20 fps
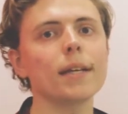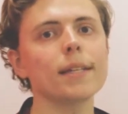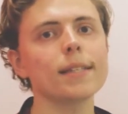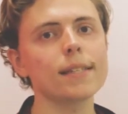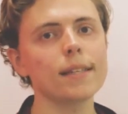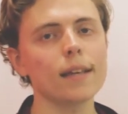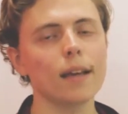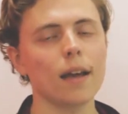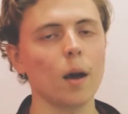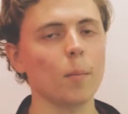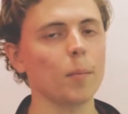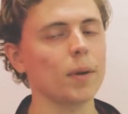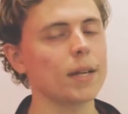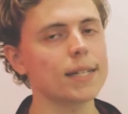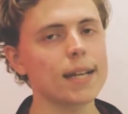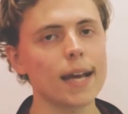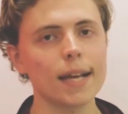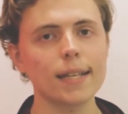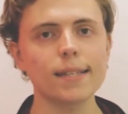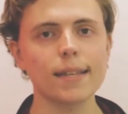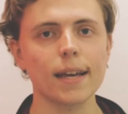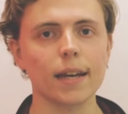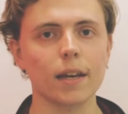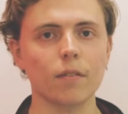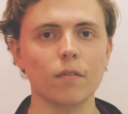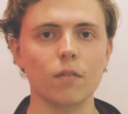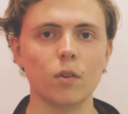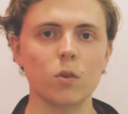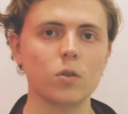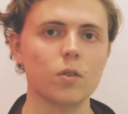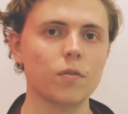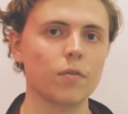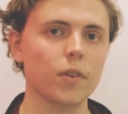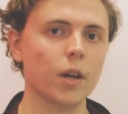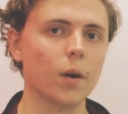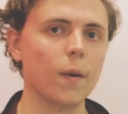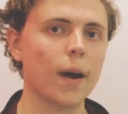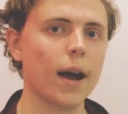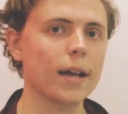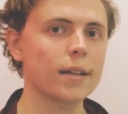10-second views the
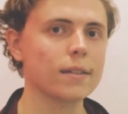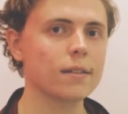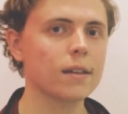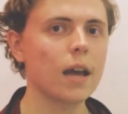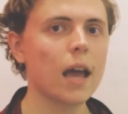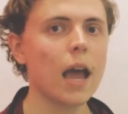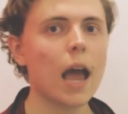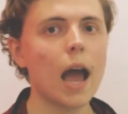video has.